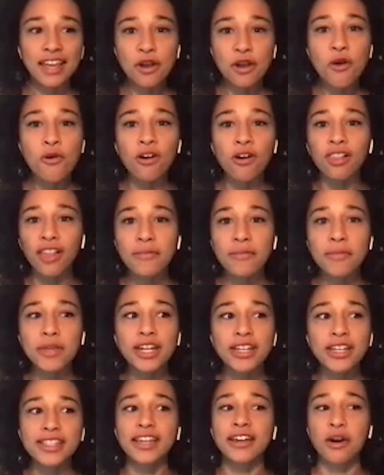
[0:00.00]
know
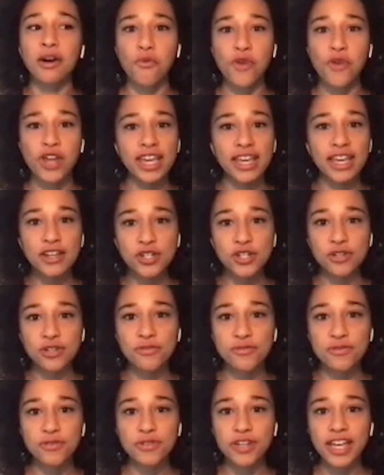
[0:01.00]
climate is like a winning
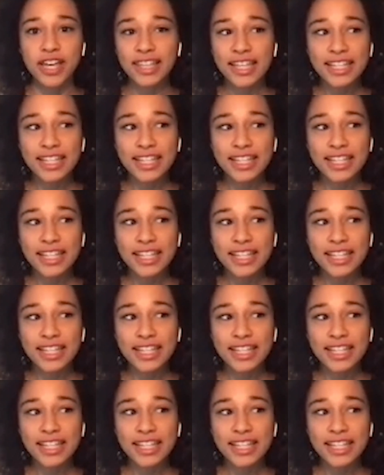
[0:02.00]
issue,